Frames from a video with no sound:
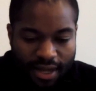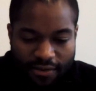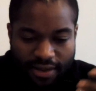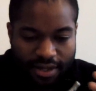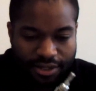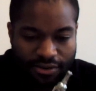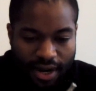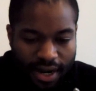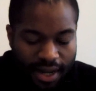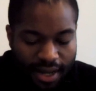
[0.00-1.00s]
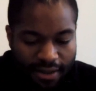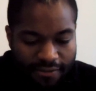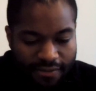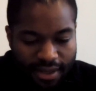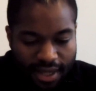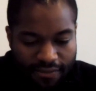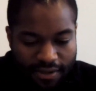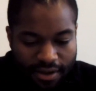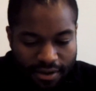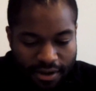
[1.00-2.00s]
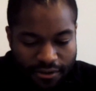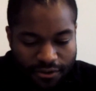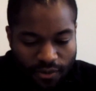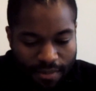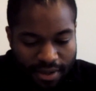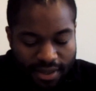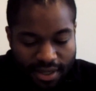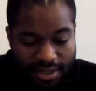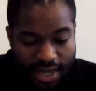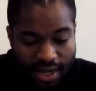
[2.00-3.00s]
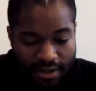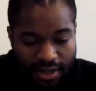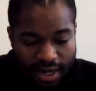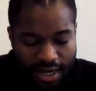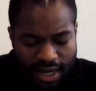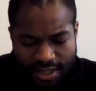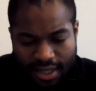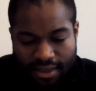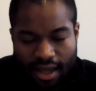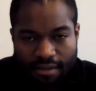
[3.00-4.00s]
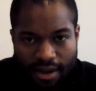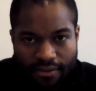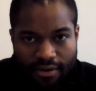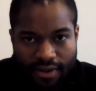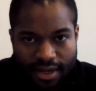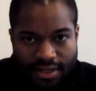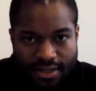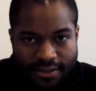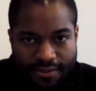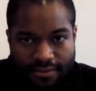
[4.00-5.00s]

let everything dry off if you're swapping things out, and I just like that about the device.